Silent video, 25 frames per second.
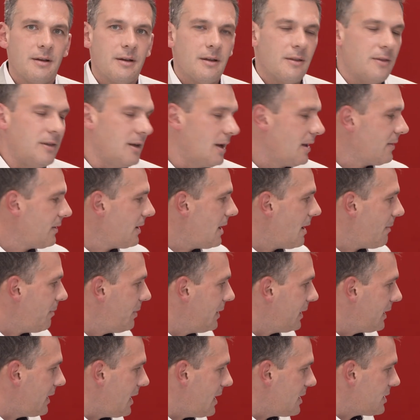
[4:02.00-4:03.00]
The other
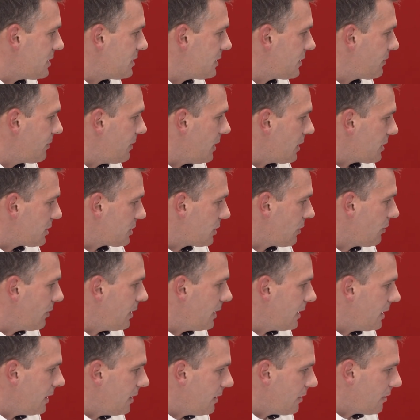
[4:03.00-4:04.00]
applications we are
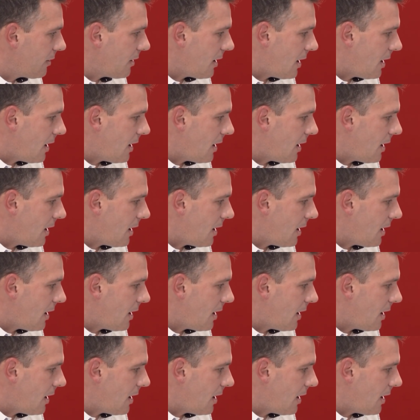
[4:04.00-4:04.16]
showing here